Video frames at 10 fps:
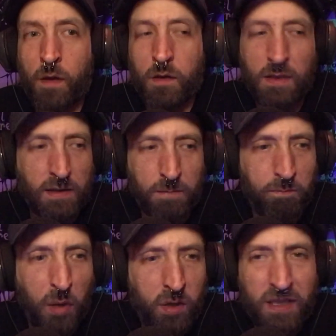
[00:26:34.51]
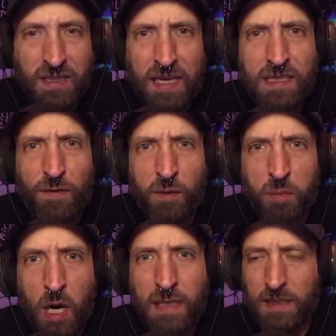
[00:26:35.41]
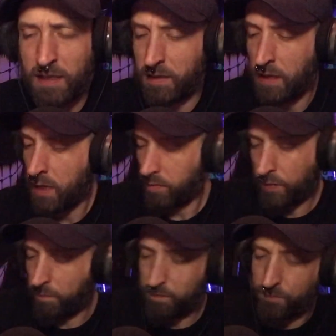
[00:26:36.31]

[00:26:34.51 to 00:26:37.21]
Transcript: This is part of the scientific process. But